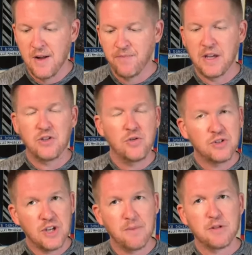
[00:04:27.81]
They do
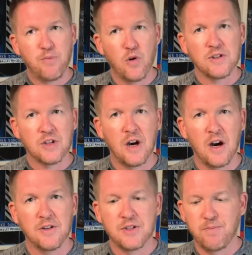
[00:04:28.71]
some sports
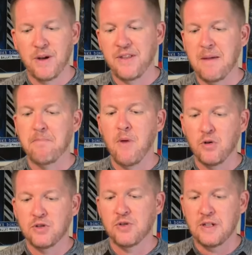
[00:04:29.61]
cards, but they
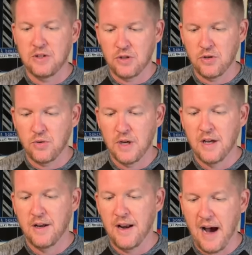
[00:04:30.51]
mostly do
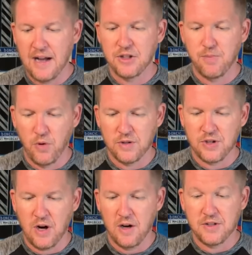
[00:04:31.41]
non-sports
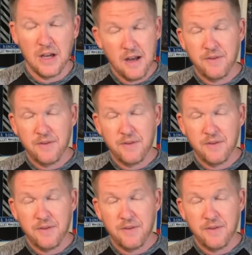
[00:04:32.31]
cards.